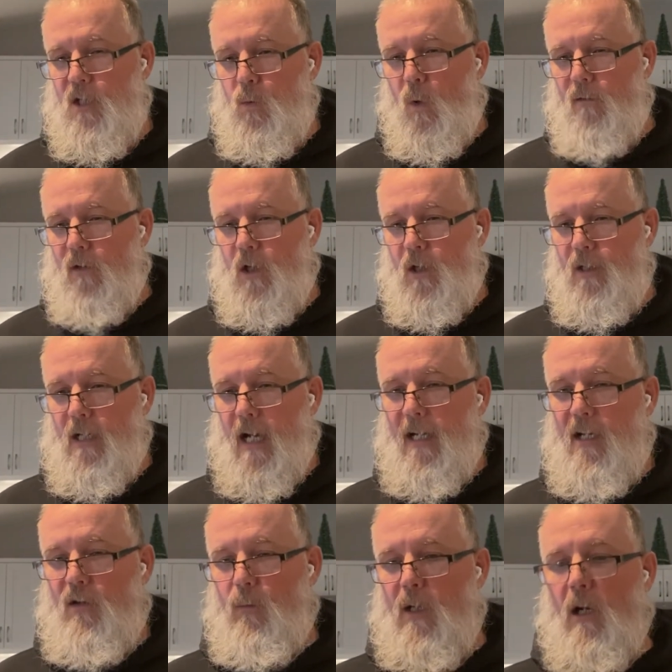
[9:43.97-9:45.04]

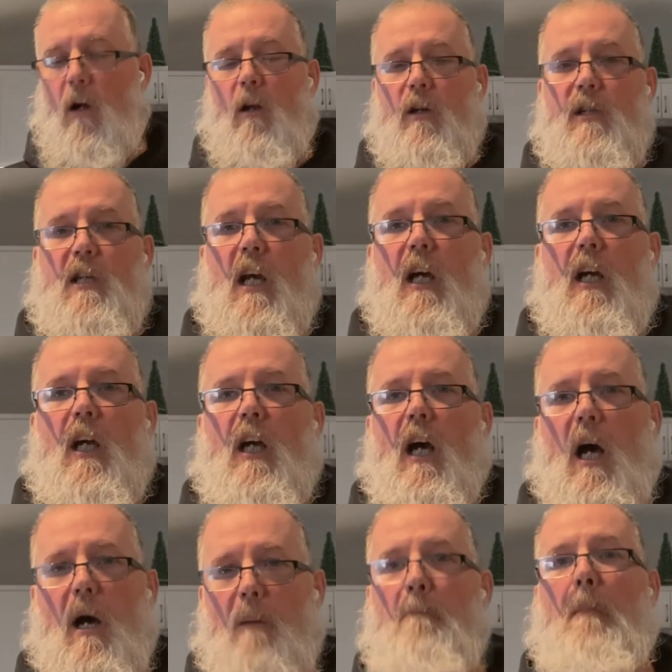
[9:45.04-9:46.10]

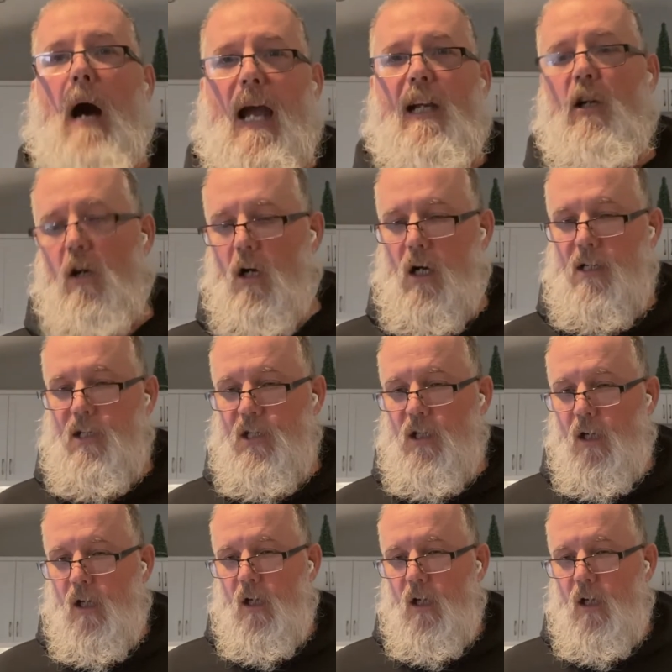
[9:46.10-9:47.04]
$1,293, my cost.